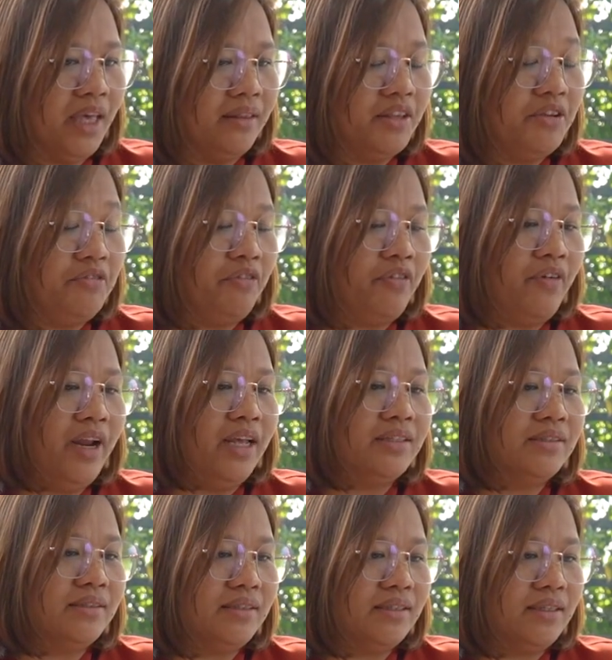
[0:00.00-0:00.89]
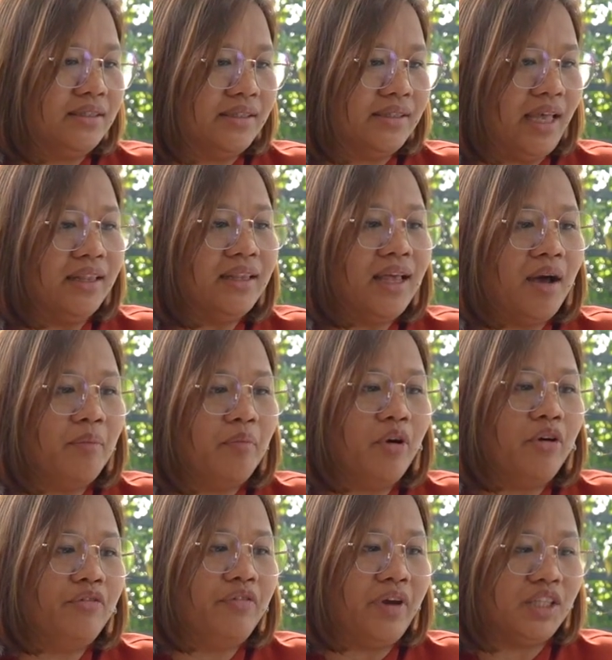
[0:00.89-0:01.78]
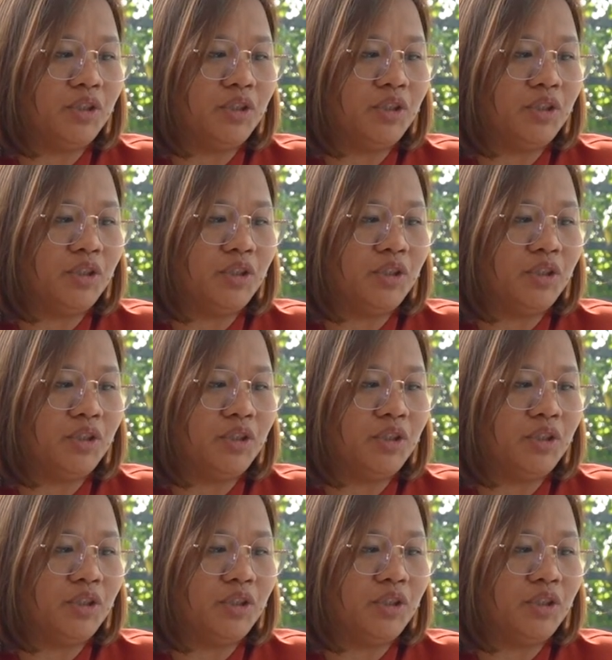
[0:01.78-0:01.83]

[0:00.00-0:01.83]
a different uh, setup of